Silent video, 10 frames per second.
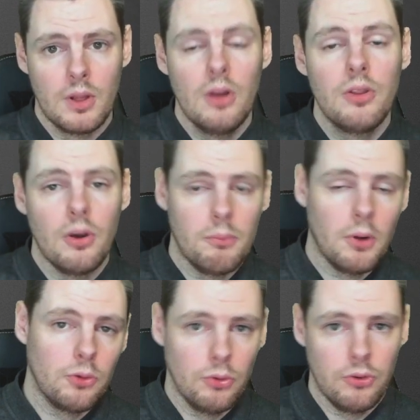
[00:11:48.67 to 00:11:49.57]
other
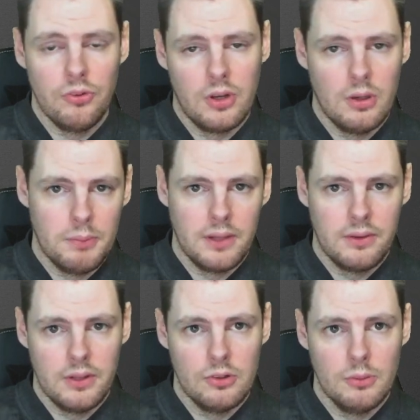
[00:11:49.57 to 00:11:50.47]
mod authors are going to pick
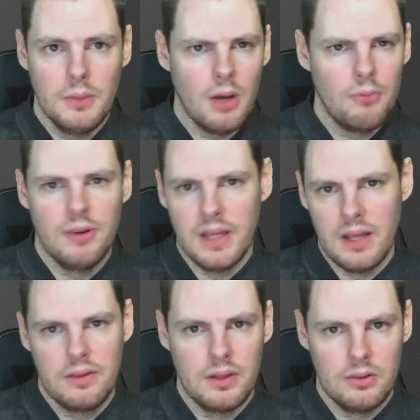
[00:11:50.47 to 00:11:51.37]
things up and hopefully
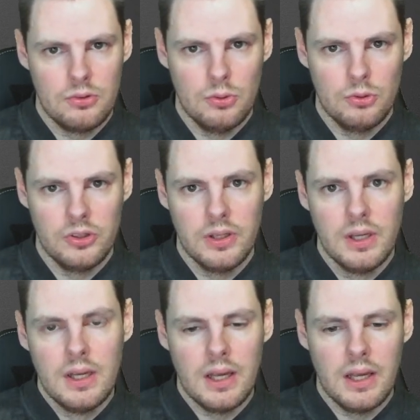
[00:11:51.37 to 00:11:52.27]
get things sorted.
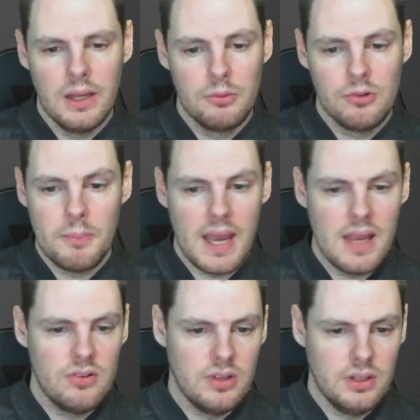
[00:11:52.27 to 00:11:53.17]
It was
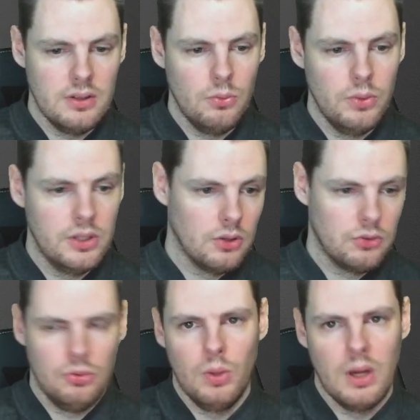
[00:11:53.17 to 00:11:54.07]
amazing that we got
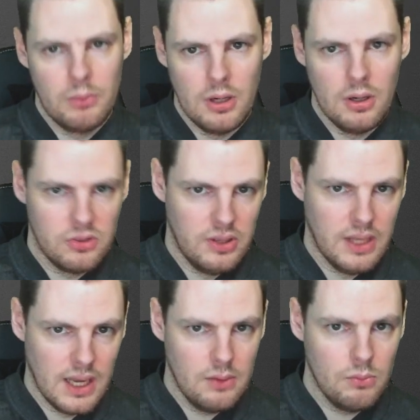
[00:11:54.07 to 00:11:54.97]
to where we are
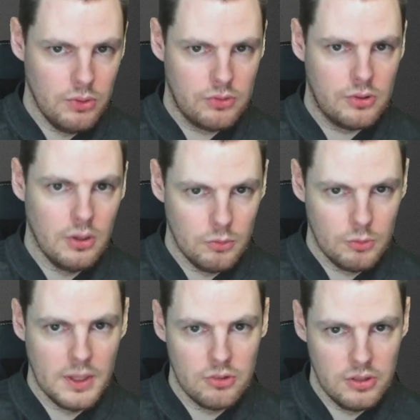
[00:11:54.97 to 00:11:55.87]
today with Skyrim
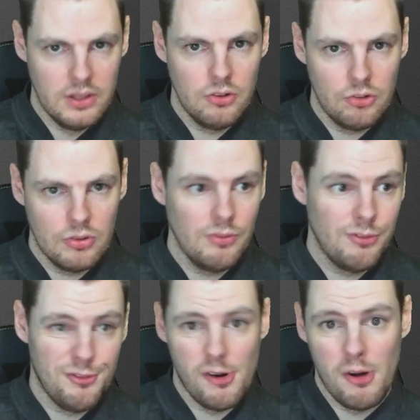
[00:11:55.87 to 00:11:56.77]
Special Edition
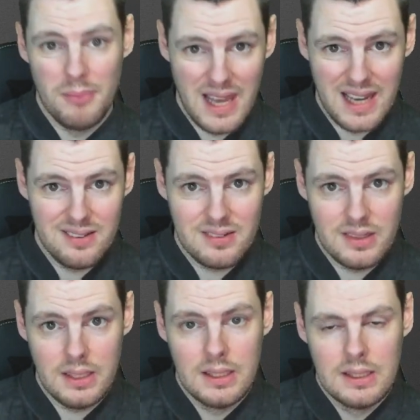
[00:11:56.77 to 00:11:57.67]
from
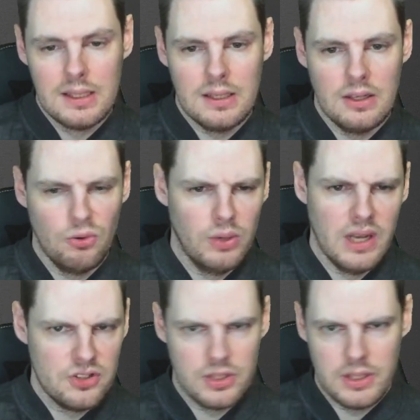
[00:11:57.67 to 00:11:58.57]
Legacy, or
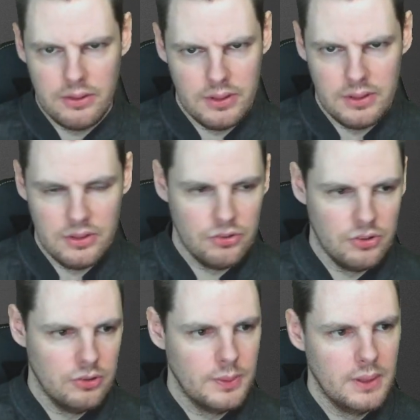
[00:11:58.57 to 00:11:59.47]
Legendary
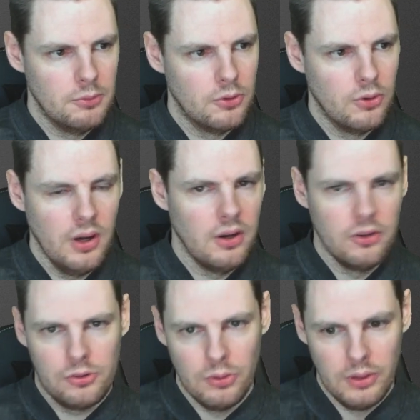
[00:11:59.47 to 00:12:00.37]
Edition as people call it. I
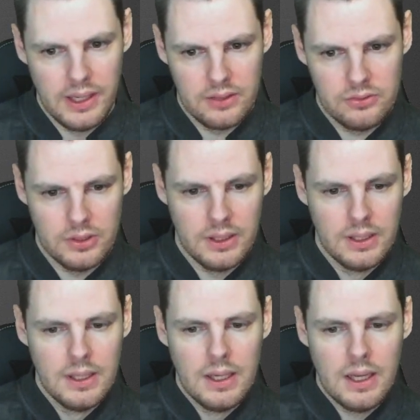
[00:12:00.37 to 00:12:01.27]
like to call it Legacy.
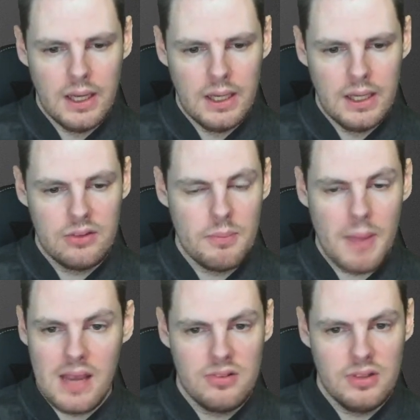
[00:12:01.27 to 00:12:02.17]
It's
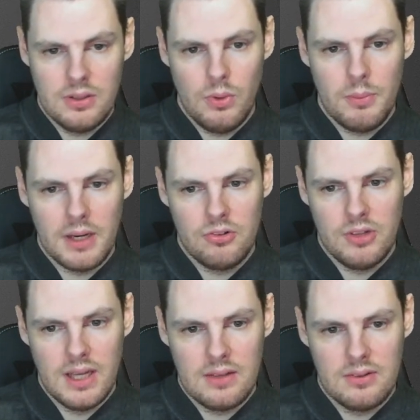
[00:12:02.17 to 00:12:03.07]
amazing that we managed
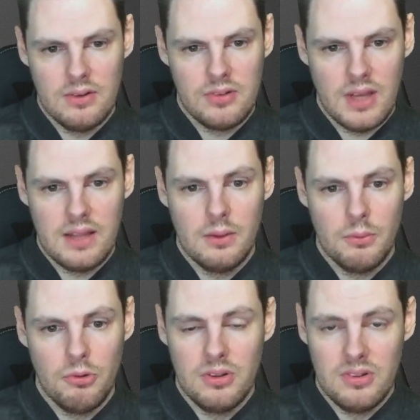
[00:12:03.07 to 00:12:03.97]
to get to the state that
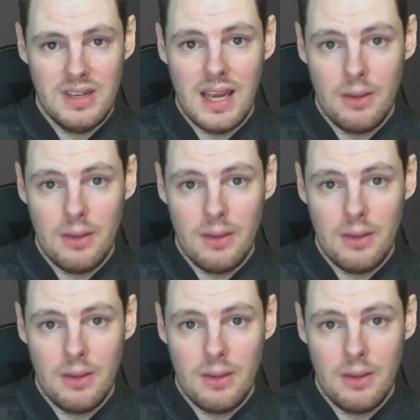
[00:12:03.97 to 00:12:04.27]
we're in today